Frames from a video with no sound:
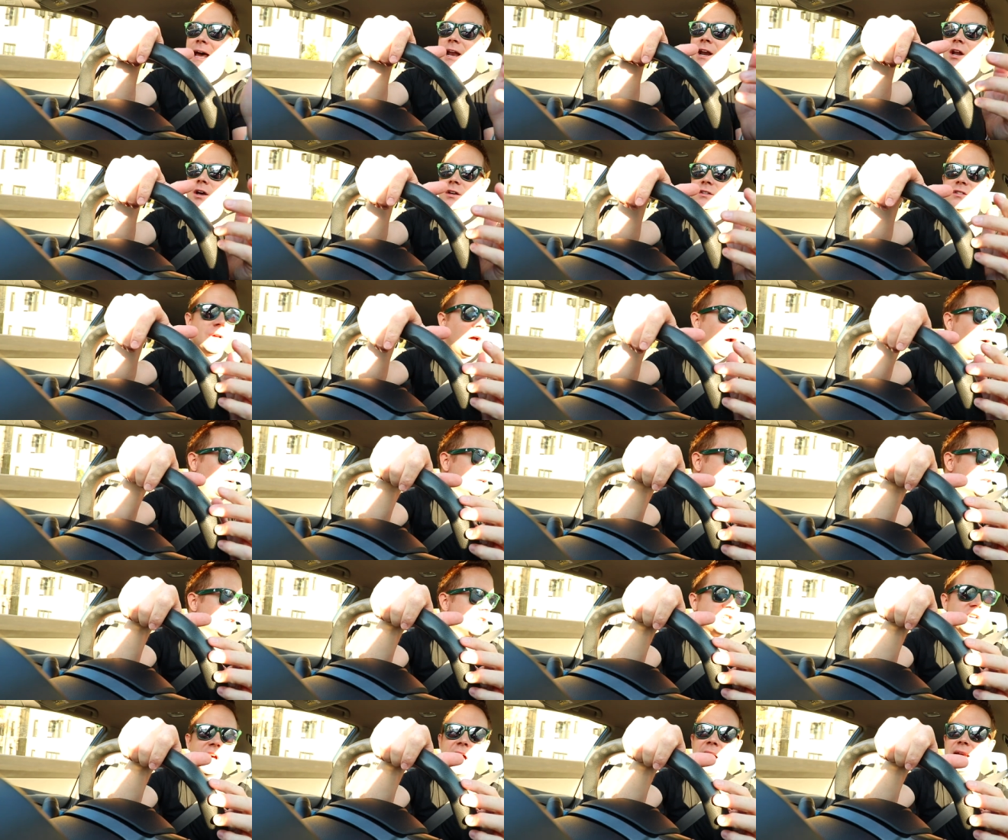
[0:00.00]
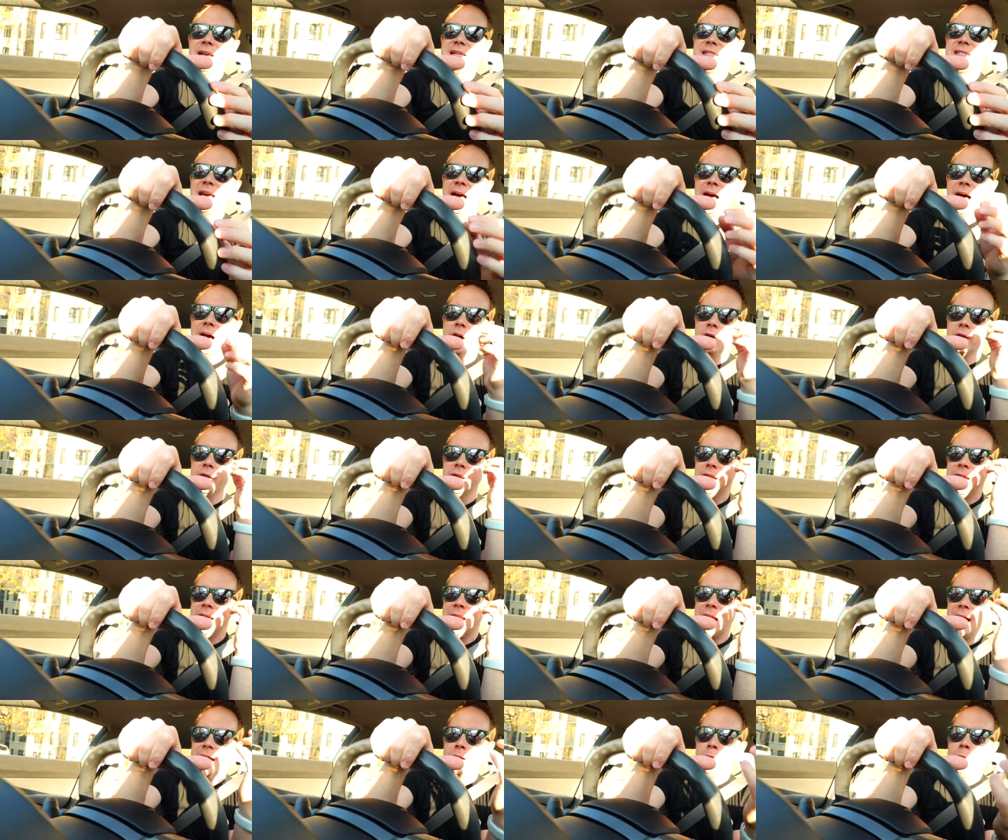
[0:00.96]
don't know, so I went to Chinatown
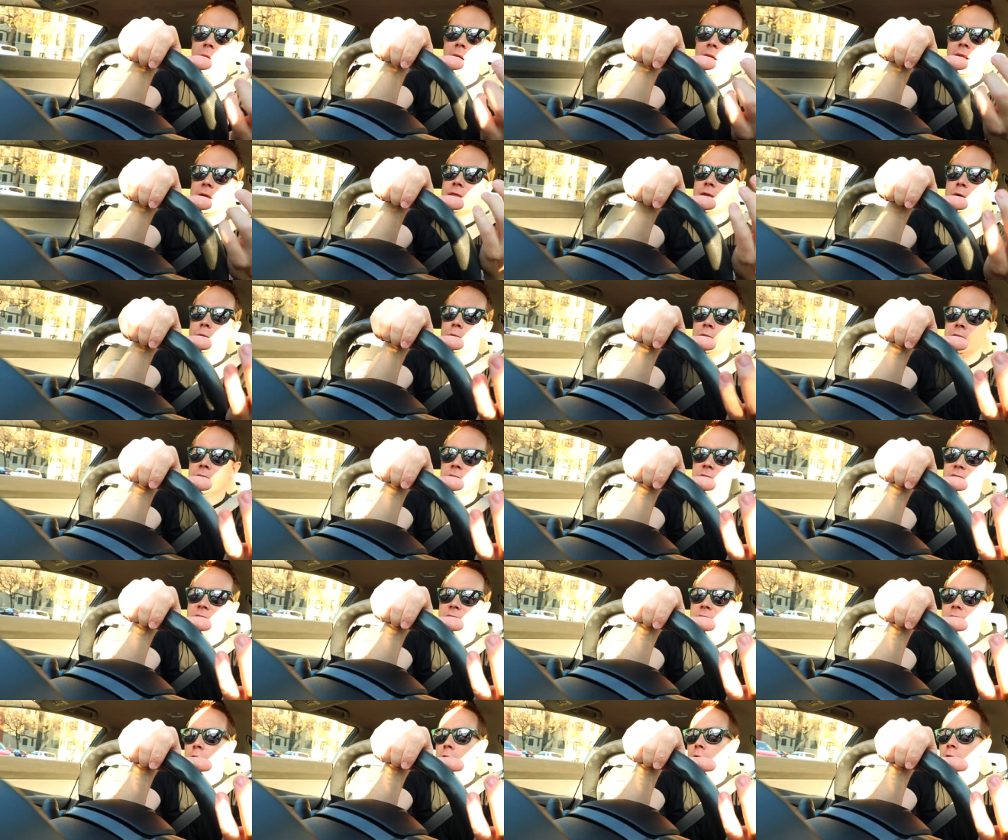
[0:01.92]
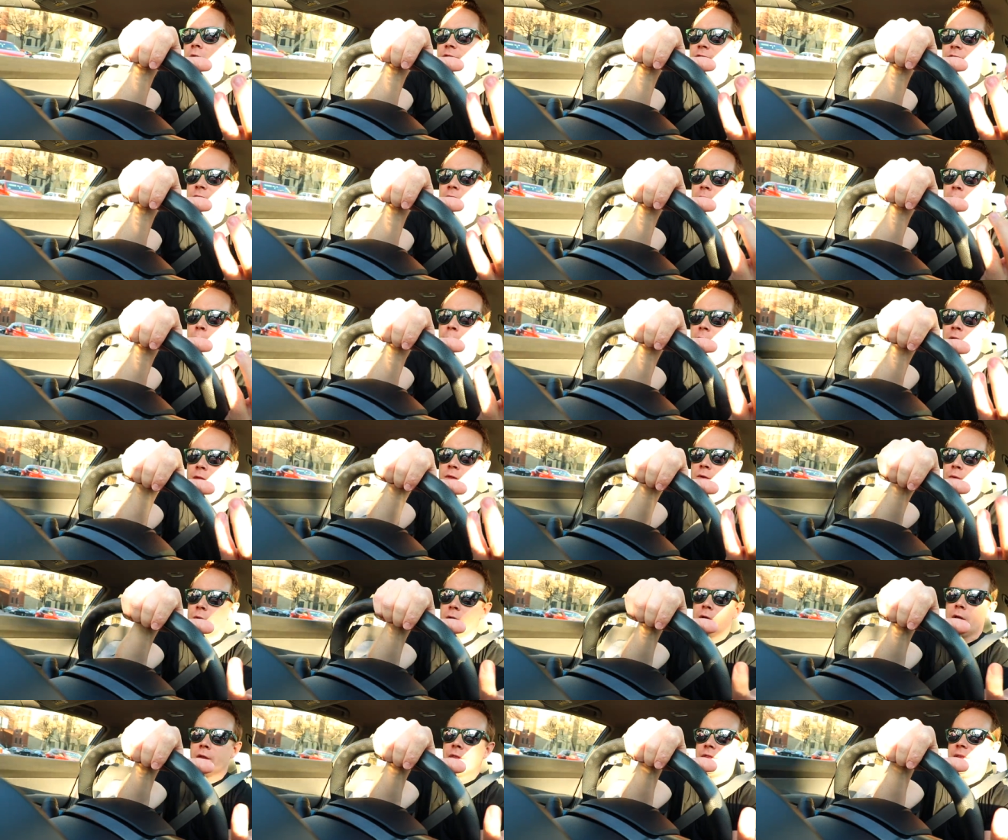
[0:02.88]
and I wanted the real deal Holyfield. I wanted the
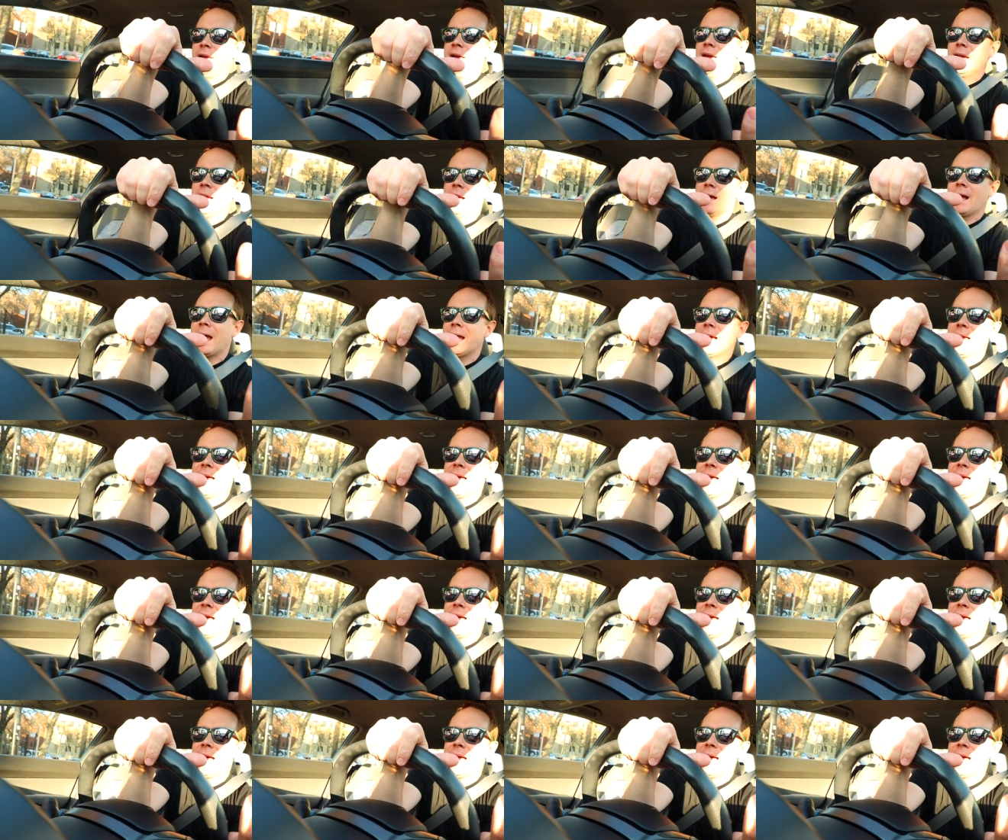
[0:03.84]
real thing. I